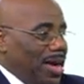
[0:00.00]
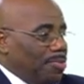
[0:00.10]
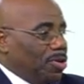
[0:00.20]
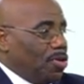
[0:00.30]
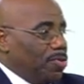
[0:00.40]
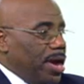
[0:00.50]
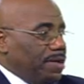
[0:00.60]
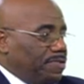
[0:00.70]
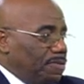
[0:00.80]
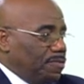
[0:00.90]
and the
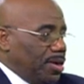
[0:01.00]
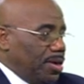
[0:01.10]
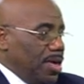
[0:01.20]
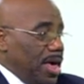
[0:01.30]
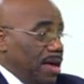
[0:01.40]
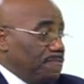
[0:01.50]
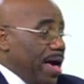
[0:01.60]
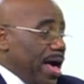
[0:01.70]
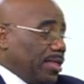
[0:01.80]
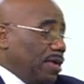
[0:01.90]
creativity. In
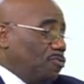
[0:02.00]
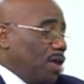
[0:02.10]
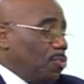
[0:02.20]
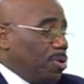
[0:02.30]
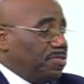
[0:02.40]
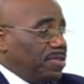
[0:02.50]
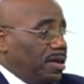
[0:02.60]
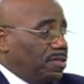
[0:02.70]
fact, if you ever want to see a